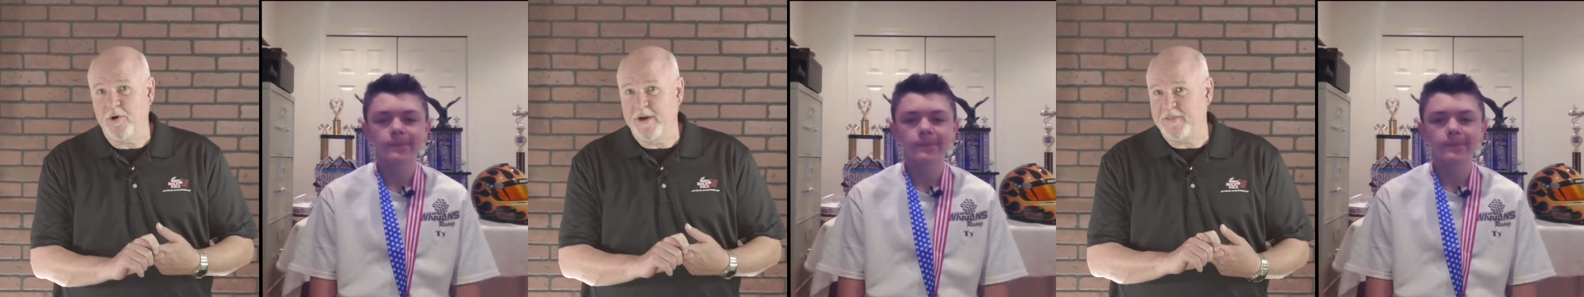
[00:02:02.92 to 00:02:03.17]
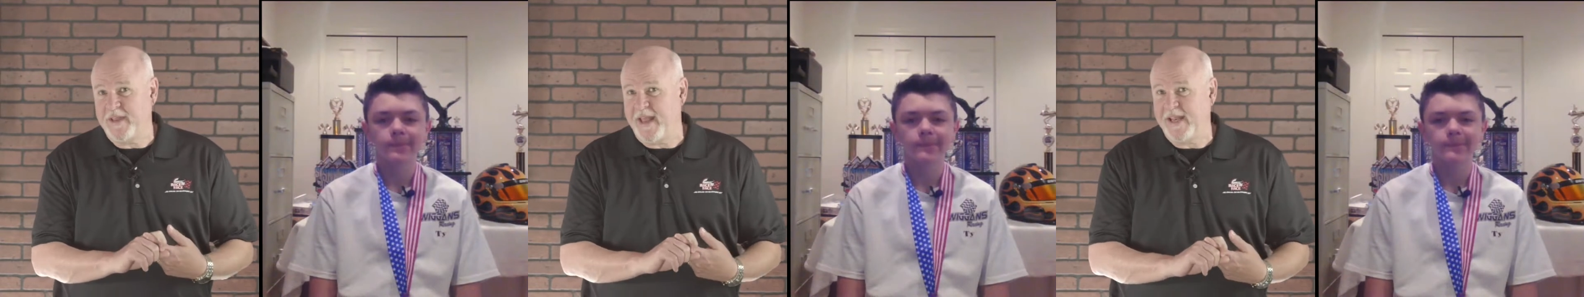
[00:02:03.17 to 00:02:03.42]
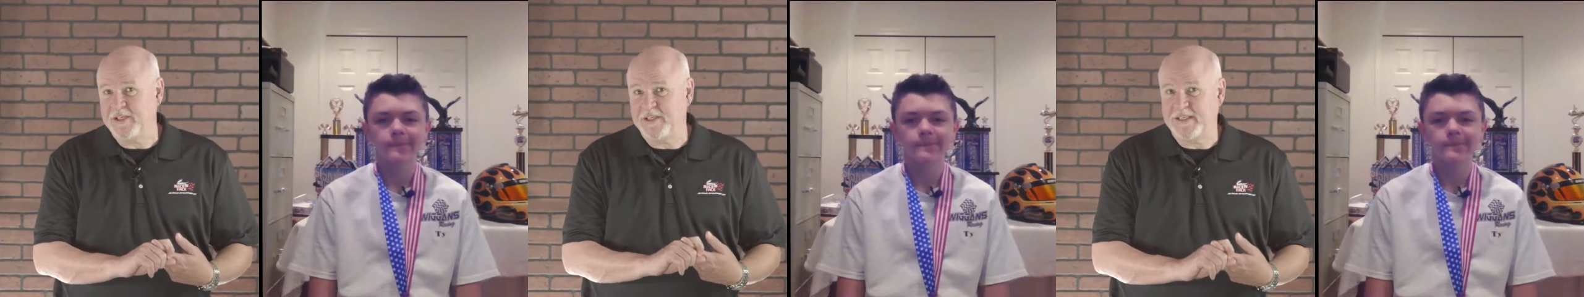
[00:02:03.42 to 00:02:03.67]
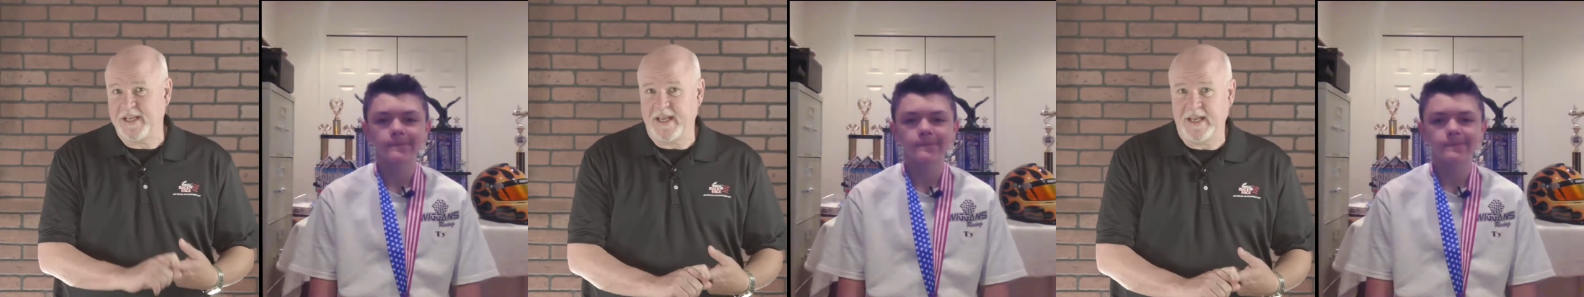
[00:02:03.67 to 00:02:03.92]
Speaker 1: at the age of
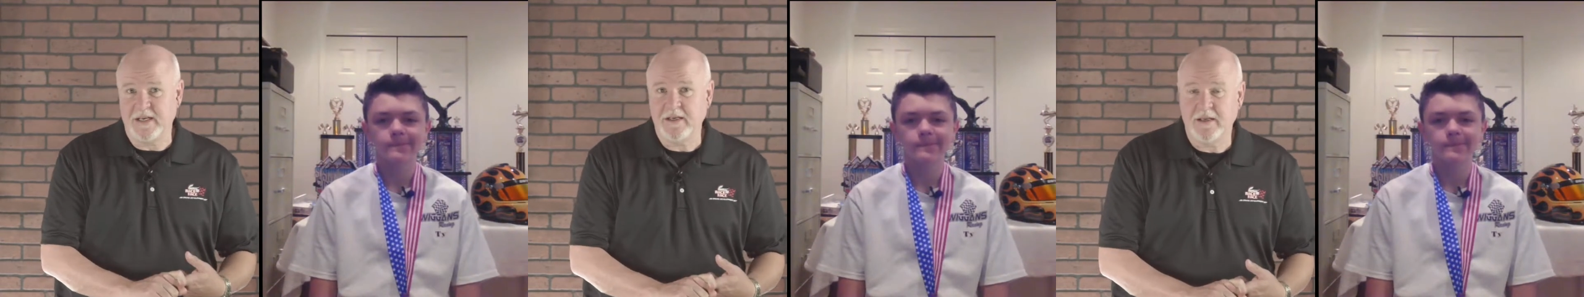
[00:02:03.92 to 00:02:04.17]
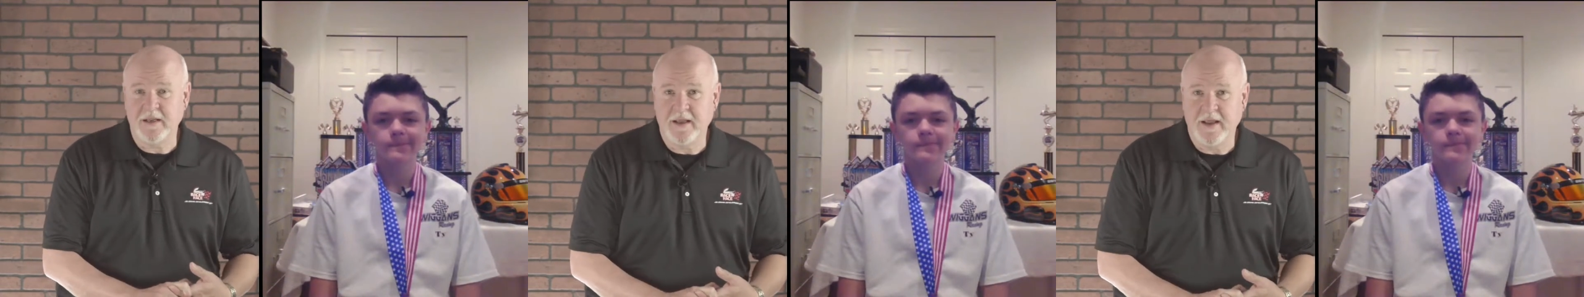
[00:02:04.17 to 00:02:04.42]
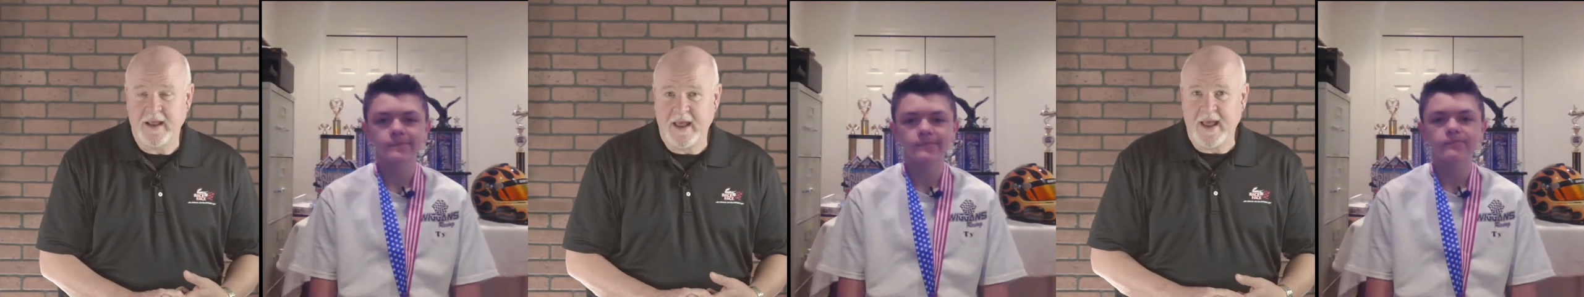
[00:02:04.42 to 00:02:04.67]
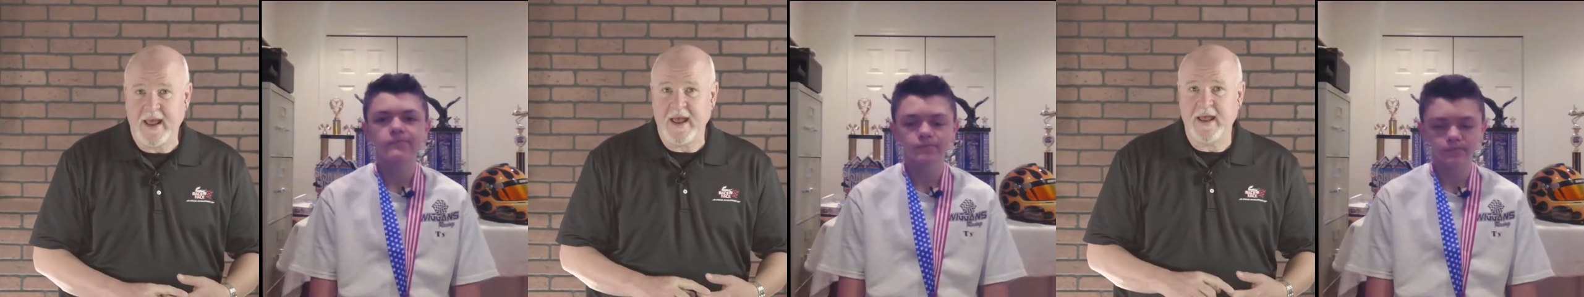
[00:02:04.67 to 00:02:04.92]
10.
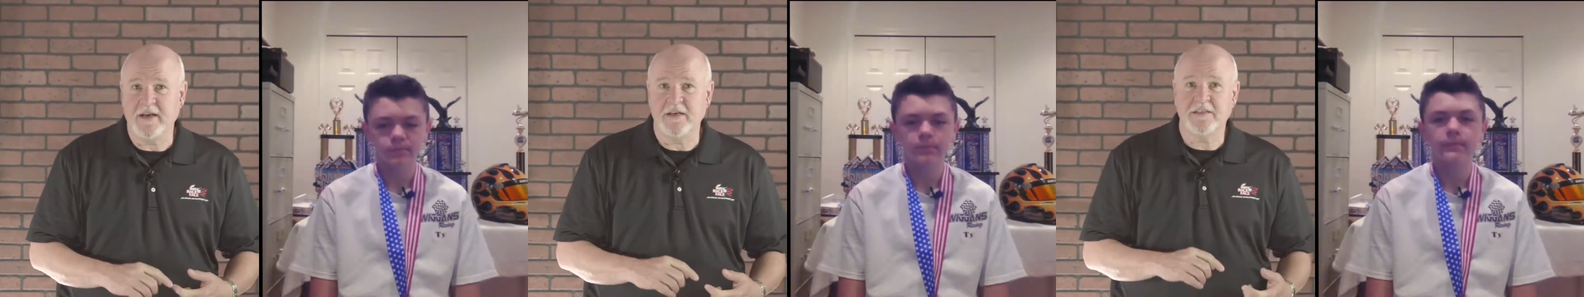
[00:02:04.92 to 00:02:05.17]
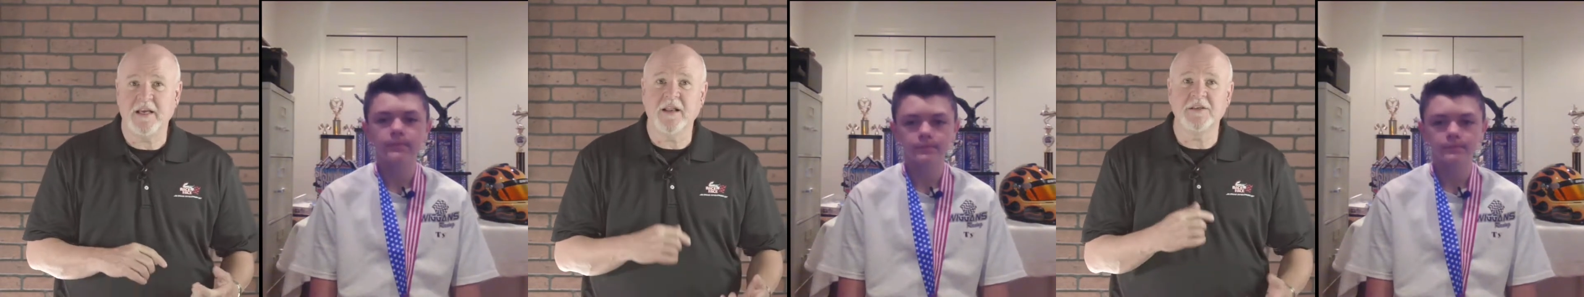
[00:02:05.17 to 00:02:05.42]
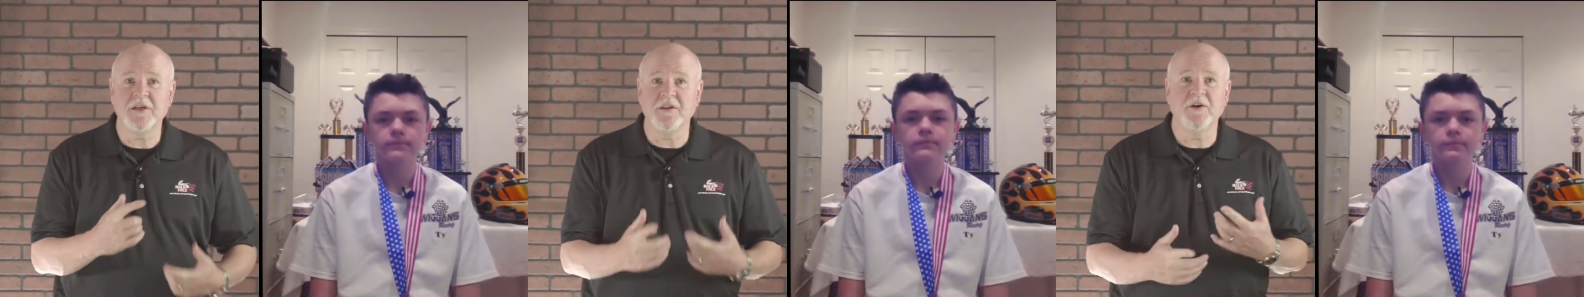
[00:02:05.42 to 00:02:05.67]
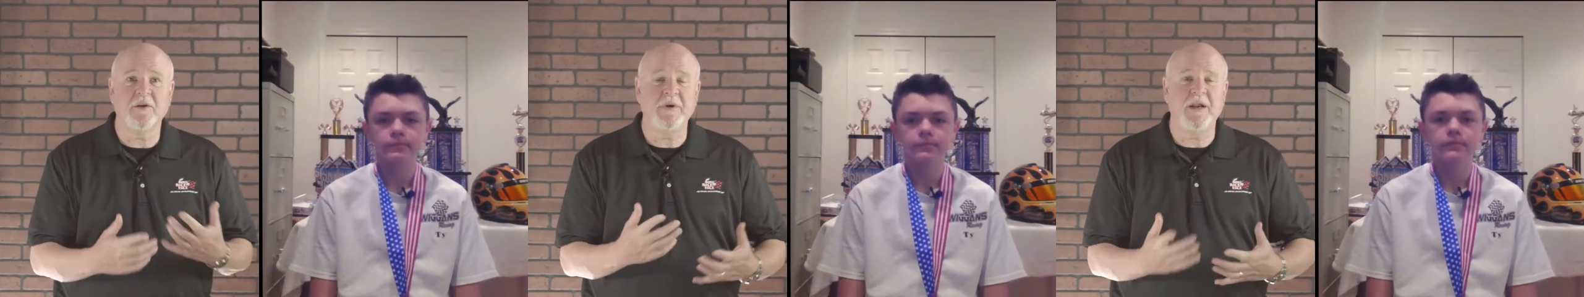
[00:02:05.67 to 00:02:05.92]
And tell us a
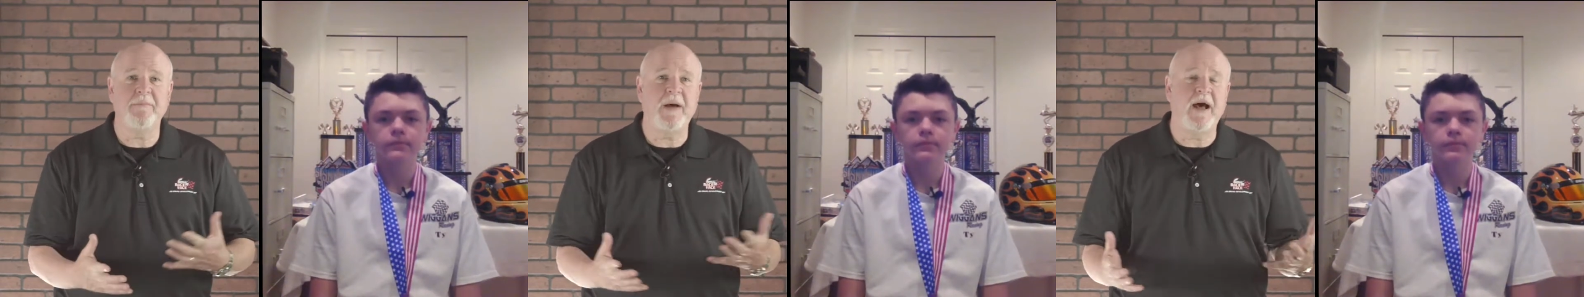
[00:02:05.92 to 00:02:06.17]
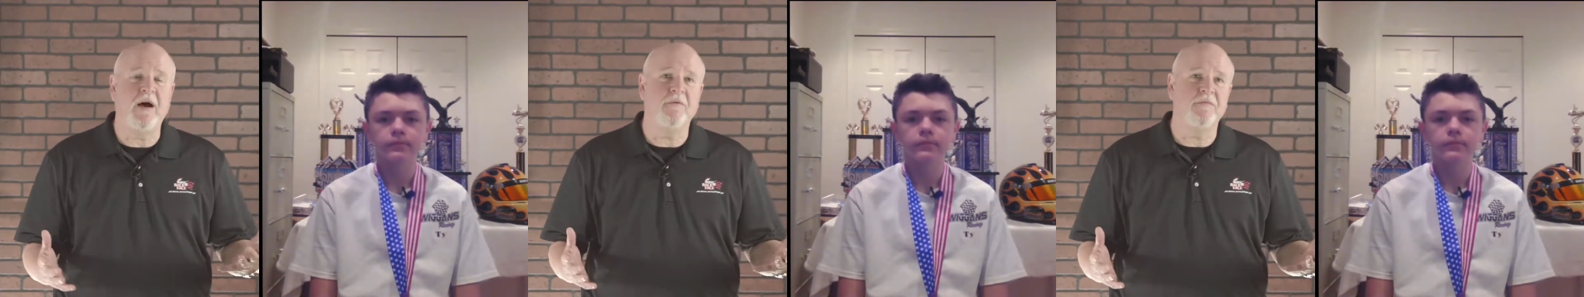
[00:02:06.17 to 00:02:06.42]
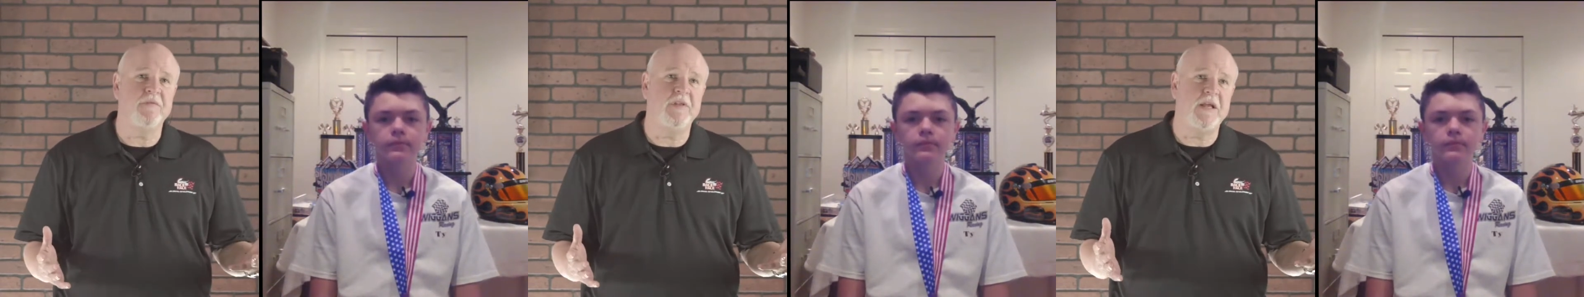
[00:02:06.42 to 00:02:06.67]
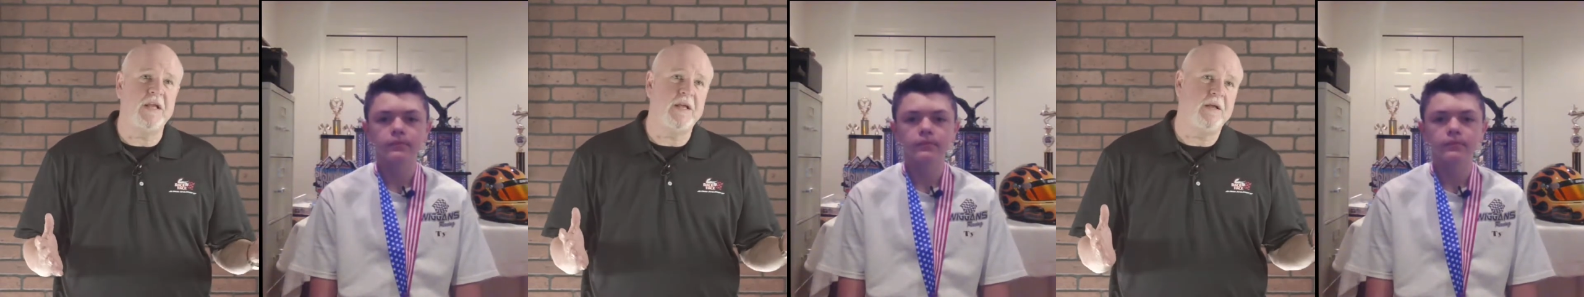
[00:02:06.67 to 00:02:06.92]
little bit about
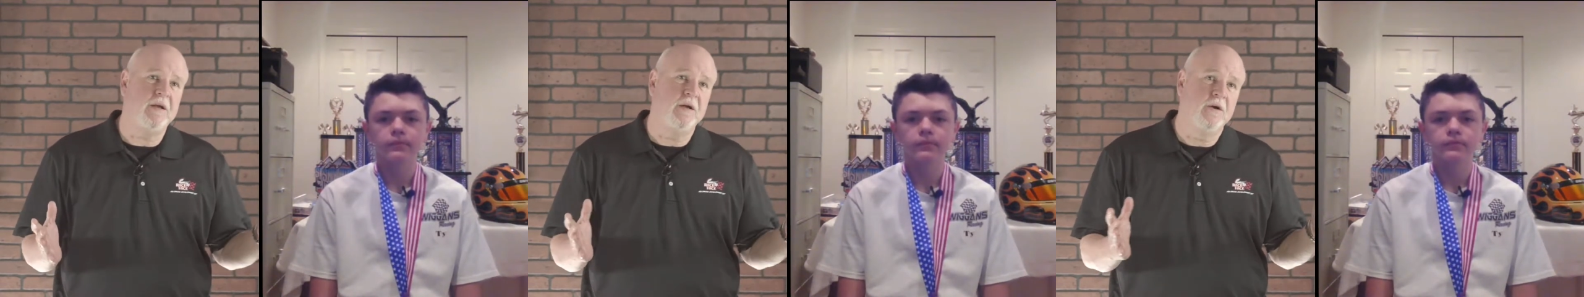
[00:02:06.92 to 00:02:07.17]
the